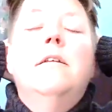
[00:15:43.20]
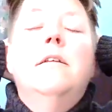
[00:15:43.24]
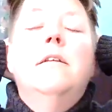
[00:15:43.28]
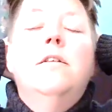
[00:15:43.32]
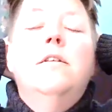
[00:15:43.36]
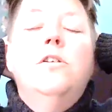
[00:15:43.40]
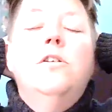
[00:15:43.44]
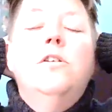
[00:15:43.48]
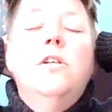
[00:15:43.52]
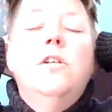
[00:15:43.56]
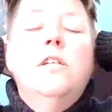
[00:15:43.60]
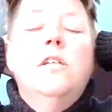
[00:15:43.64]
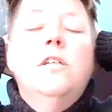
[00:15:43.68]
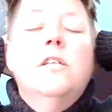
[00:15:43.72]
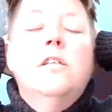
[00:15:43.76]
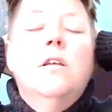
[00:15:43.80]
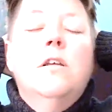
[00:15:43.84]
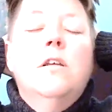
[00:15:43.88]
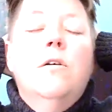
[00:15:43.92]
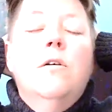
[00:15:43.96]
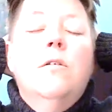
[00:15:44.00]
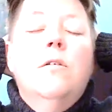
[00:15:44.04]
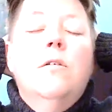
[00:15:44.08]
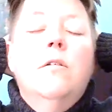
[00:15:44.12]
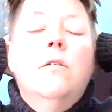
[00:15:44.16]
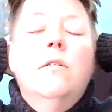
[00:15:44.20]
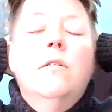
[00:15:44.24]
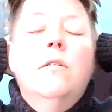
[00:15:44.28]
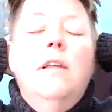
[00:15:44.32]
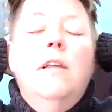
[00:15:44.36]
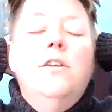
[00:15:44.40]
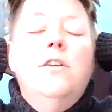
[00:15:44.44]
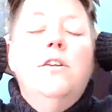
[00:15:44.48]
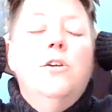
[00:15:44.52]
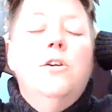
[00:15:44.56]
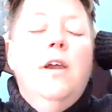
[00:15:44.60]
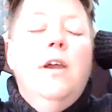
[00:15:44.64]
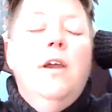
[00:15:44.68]
just
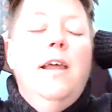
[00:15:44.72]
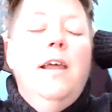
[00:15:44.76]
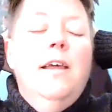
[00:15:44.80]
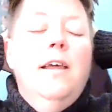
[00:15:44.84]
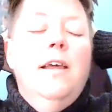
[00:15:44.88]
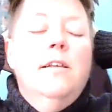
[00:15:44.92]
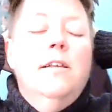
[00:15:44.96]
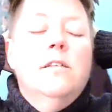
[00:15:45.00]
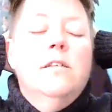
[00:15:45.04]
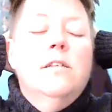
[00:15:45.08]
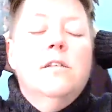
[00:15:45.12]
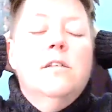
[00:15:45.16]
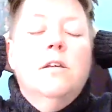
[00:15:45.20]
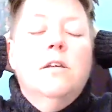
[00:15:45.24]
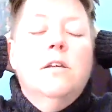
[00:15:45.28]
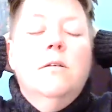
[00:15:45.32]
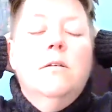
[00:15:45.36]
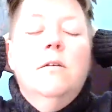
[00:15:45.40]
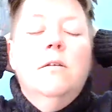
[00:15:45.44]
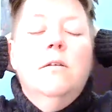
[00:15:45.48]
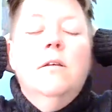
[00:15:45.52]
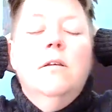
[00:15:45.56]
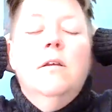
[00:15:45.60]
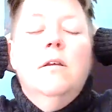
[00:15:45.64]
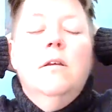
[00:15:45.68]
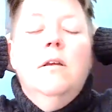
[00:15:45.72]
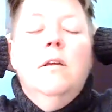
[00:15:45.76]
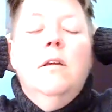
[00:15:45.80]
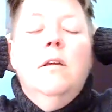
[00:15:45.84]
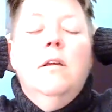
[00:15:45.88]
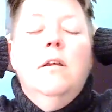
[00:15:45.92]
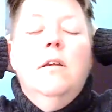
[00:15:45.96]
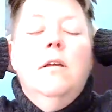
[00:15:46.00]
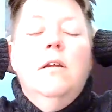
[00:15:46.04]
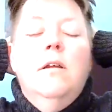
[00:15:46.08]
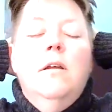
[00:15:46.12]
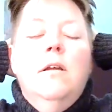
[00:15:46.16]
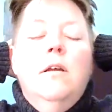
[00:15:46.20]
let your hands
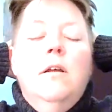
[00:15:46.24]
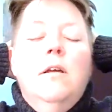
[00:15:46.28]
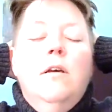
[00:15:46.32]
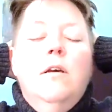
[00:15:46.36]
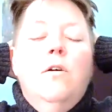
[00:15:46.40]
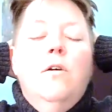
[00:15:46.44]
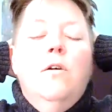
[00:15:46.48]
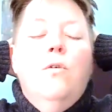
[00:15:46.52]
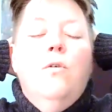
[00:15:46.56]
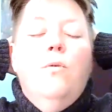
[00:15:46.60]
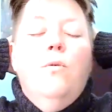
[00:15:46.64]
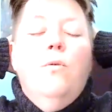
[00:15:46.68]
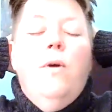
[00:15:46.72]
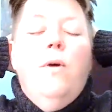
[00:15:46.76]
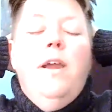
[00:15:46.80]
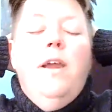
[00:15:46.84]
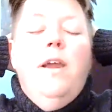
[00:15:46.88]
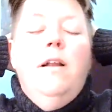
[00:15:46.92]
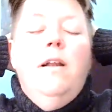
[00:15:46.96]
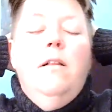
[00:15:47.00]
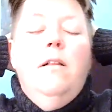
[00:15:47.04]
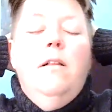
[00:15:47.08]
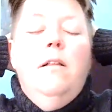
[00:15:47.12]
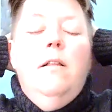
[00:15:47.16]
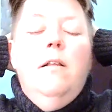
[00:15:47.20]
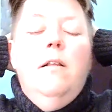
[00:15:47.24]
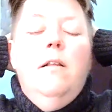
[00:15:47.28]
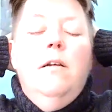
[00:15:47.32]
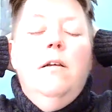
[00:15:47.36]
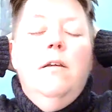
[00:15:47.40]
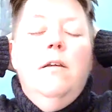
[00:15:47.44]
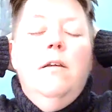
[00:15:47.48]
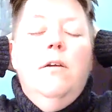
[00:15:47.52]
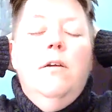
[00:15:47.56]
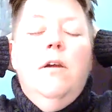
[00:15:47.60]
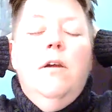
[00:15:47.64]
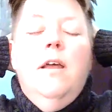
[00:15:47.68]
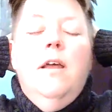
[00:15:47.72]
cradle
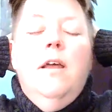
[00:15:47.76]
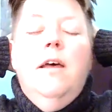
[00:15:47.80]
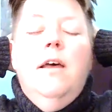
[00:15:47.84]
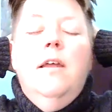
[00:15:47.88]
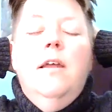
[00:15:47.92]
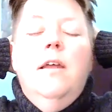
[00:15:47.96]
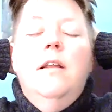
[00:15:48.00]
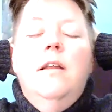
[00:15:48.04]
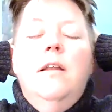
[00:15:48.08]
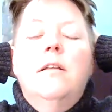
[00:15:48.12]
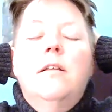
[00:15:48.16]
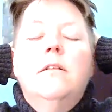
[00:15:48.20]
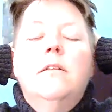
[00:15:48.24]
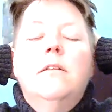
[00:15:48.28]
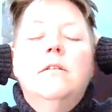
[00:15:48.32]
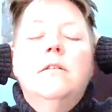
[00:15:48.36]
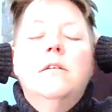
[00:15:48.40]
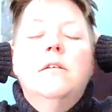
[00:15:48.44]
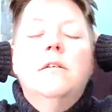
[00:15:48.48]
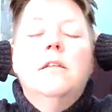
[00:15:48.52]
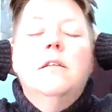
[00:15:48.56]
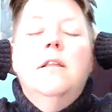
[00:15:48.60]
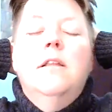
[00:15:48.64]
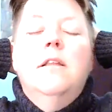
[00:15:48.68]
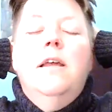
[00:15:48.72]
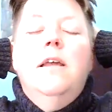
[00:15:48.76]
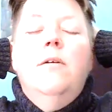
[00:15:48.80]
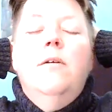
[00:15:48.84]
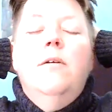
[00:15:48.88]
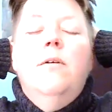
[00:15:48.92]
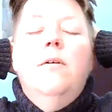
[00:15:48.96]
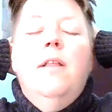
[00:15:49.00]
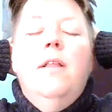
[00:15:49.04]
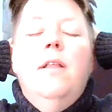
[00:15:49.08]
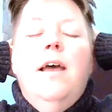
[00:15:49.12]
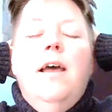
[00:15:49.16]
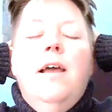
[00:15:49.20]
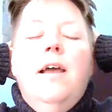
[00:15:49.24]
your head. Just let it
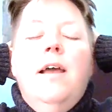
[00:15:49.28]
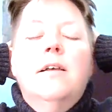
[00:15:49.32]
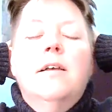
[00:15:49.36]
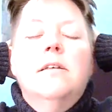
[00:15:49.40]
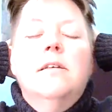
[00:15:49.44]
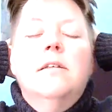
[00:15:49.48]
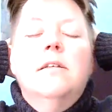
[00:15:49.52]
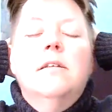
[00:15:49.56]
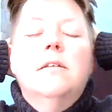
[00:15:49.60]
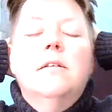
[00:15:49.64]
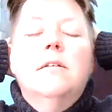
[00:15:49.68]
relax.